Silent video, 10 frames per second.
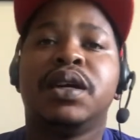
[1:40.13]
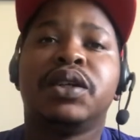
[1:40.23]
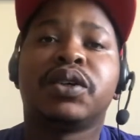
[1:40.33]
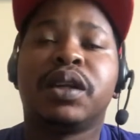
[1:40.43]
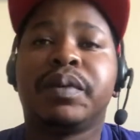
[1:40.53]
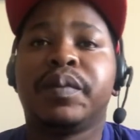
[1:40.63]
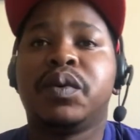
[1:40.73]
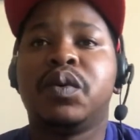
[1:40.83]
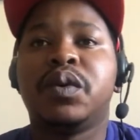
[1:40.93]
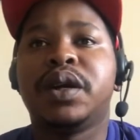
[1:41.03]
So the people
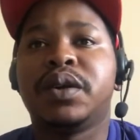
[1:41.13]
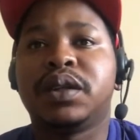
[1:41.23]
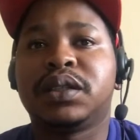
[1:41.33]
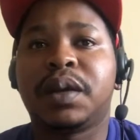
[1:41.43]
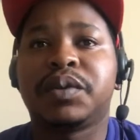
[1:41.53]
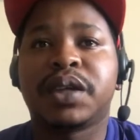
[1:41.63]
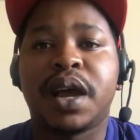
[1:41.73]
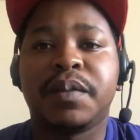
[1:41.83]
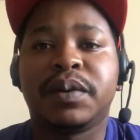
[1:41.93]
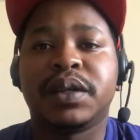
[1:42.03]
who were not
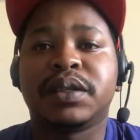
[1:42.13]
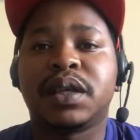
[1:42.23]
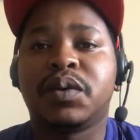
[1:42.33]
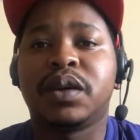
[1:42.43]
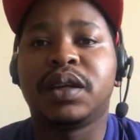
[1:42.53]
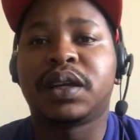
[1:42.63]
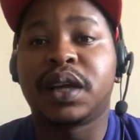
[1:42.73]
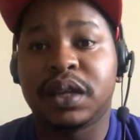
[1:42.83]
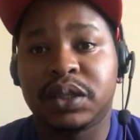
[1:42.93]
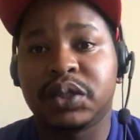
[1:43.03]
subscribers, they couldn't
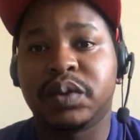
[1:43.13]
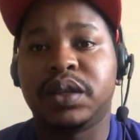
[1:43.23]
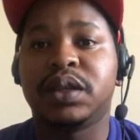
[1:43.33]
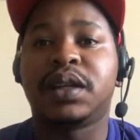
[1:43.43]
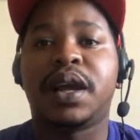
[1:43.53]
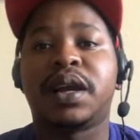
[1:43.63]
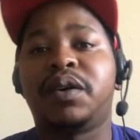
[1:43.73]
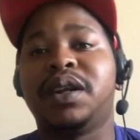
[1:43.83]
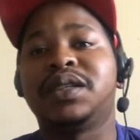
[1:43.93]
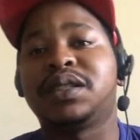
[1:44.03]
get into it, like
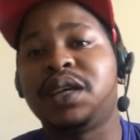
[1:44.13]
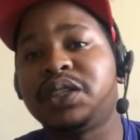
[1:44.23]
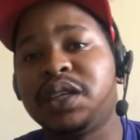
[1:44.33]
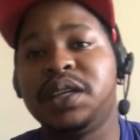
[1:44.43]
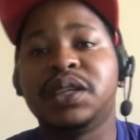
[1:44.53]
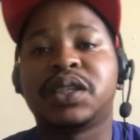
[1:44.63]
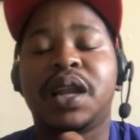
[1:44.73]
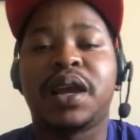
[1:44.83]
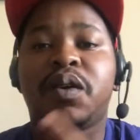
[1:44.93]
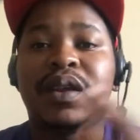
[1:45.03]
on the search list,
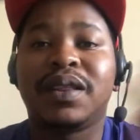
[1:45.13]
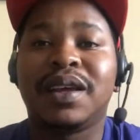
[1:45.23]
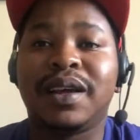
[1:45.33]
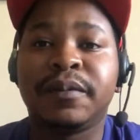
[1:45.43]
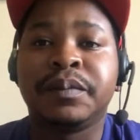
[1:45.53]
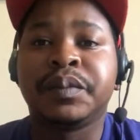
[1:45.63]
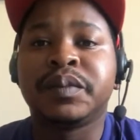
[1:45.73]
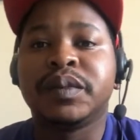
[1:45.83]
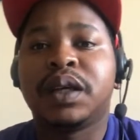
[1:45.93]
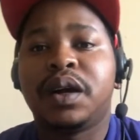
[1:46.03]
like on
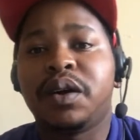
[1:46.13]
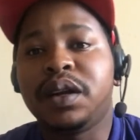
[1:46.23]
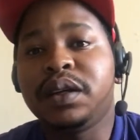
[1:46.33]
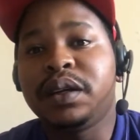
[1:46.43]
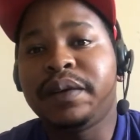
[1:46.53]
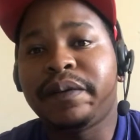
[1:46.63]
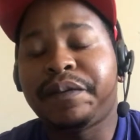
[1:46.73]
the